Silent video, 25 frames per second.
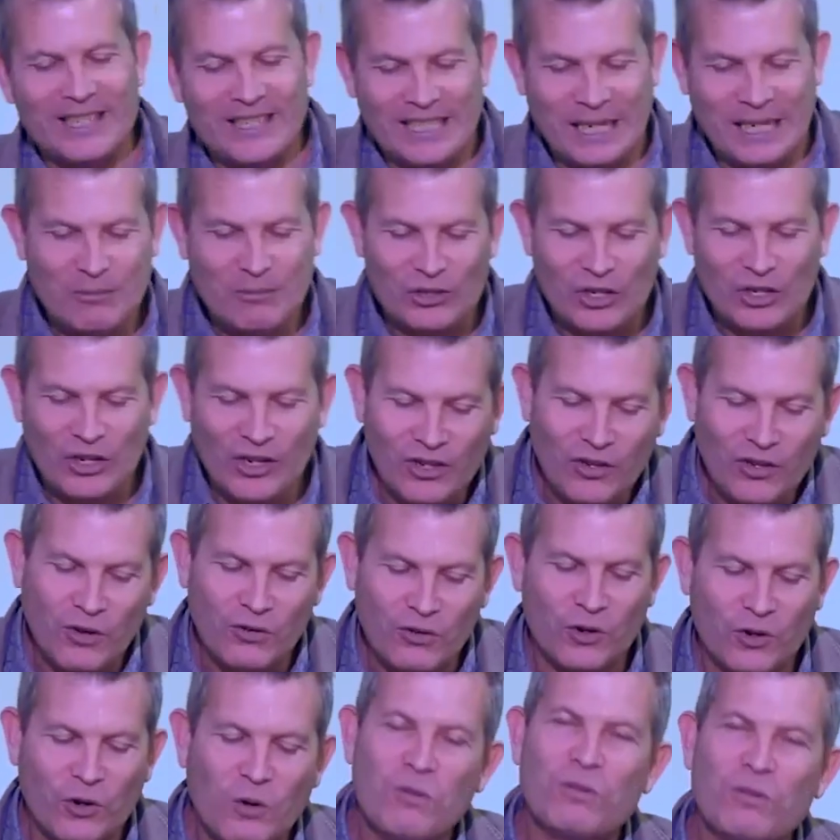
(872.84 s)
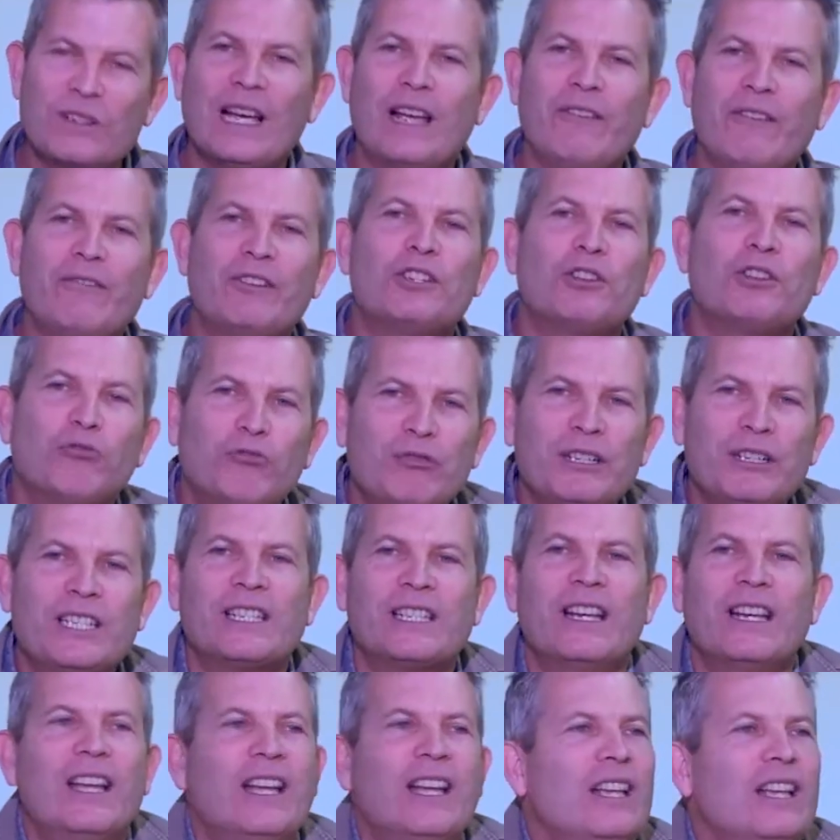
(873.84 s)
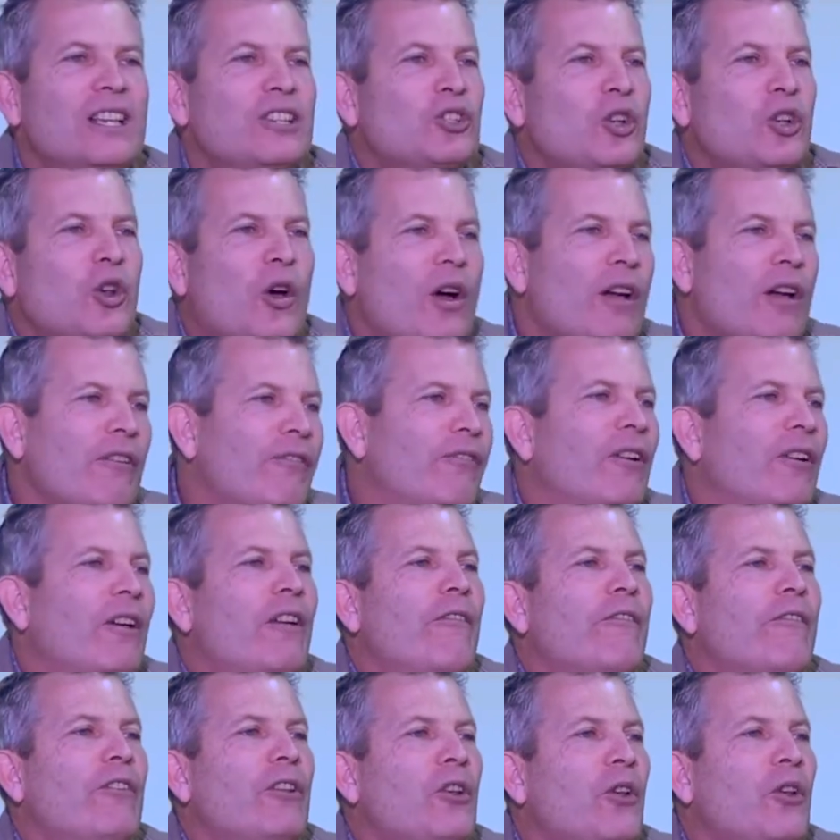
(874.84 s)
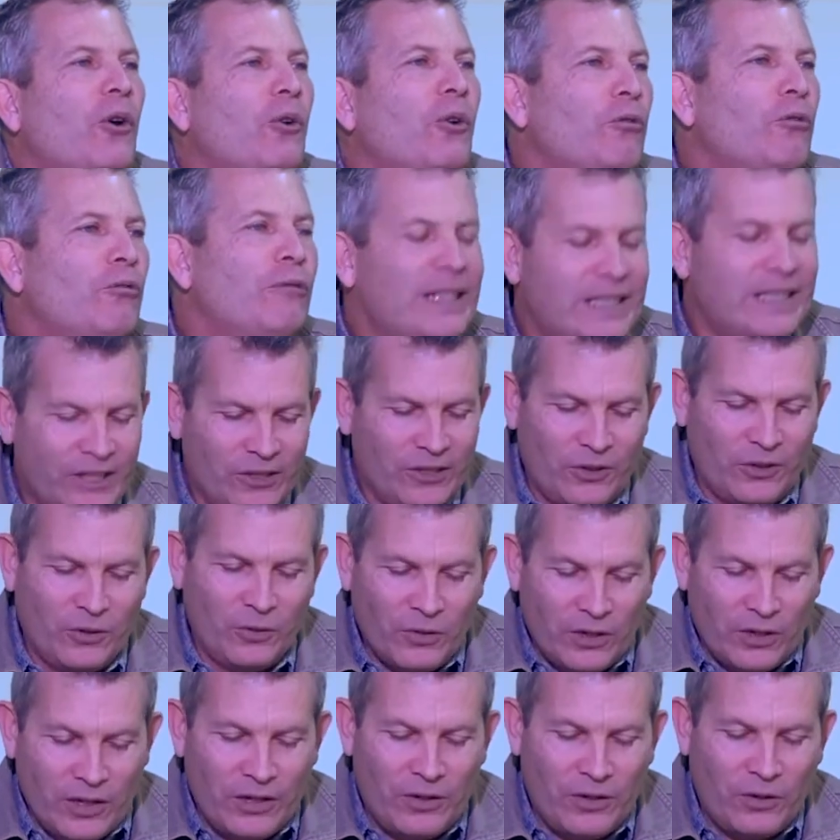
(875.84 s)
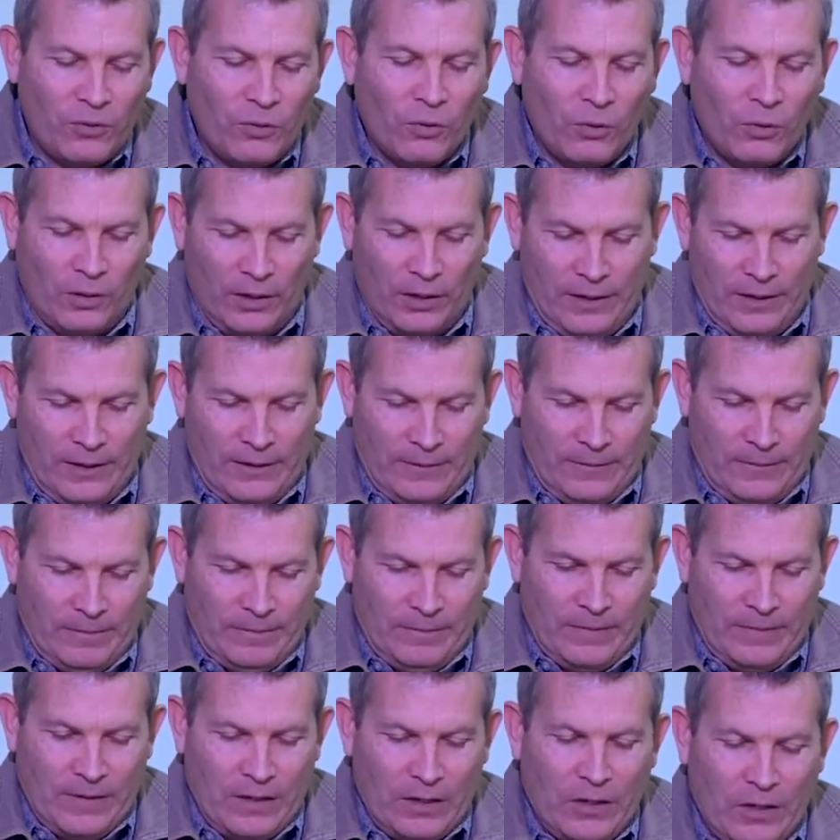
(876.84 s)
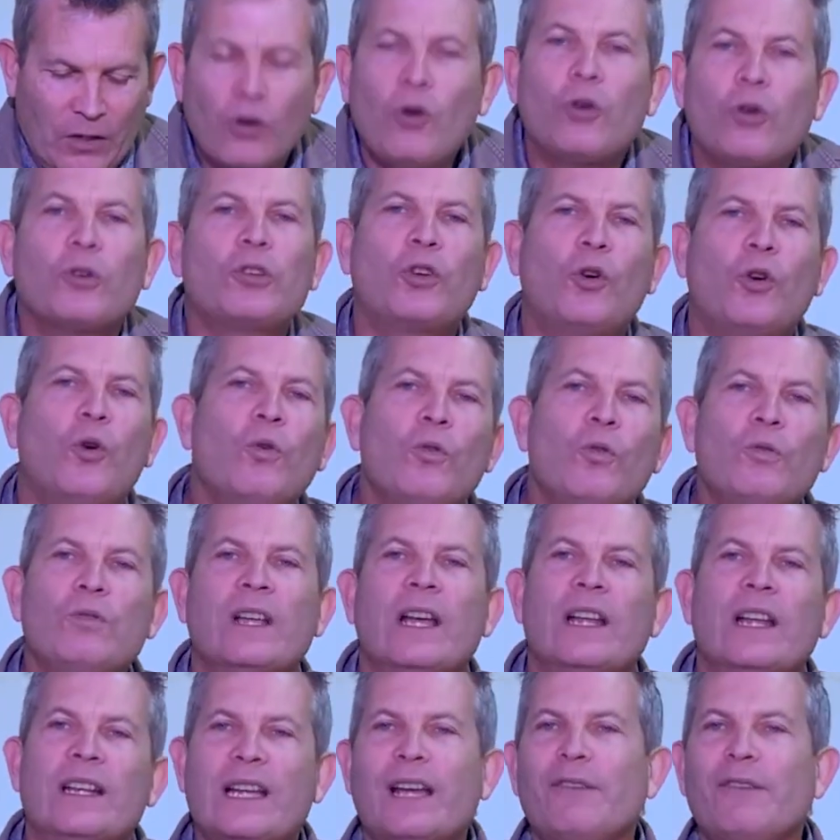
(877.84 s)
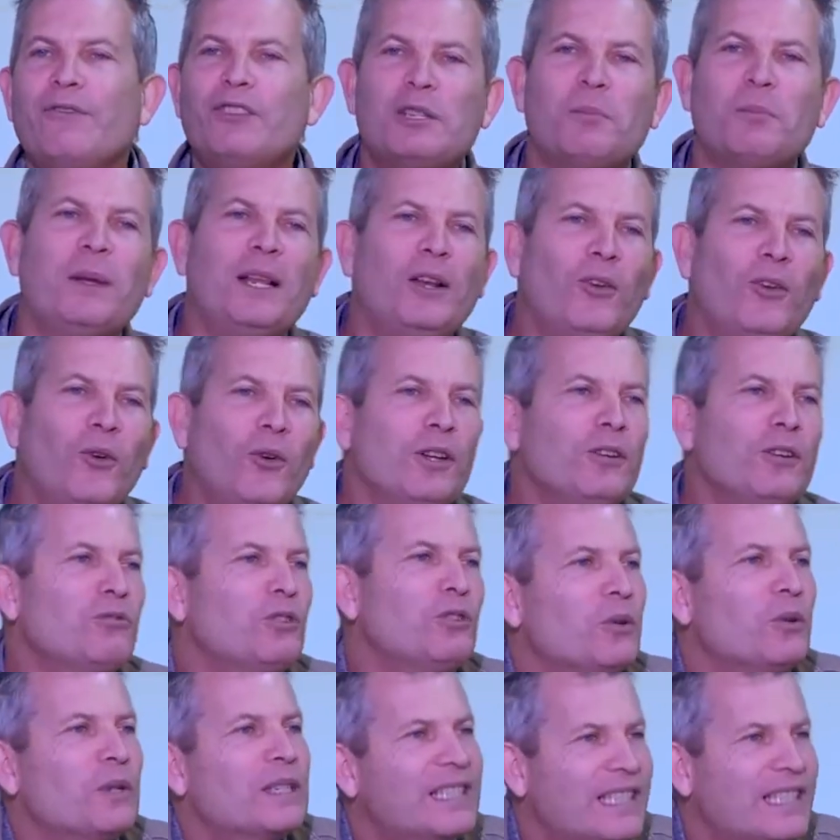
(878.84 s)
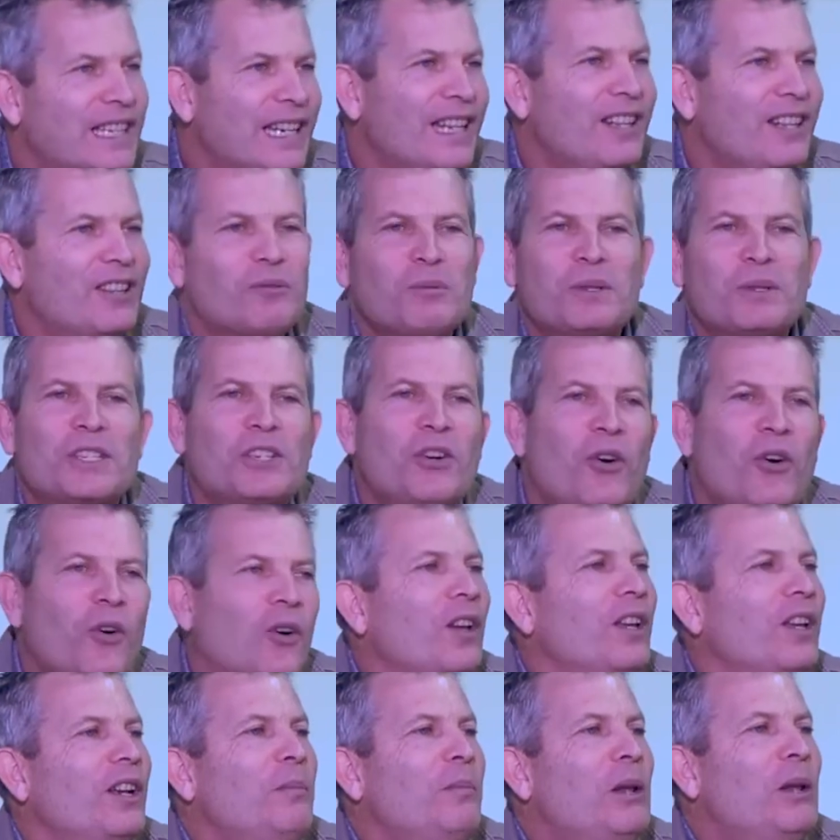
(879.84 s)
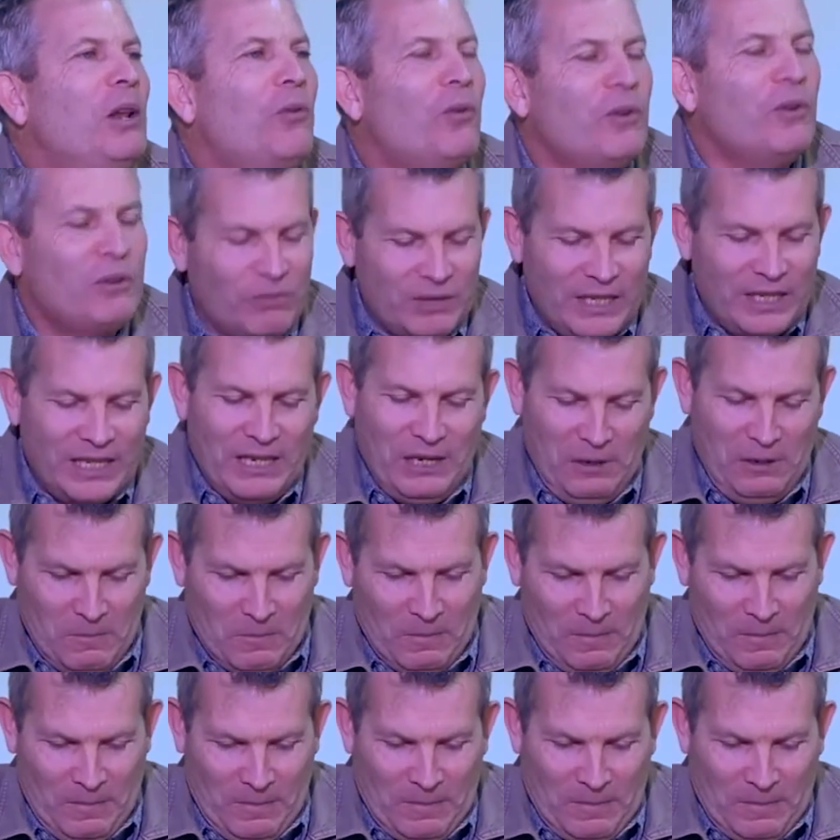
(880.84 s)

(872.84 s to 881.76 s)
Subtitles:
seems like God called David to risk his life for no reason at all. God called David to be loyal to a city that was not going to be loyal to him.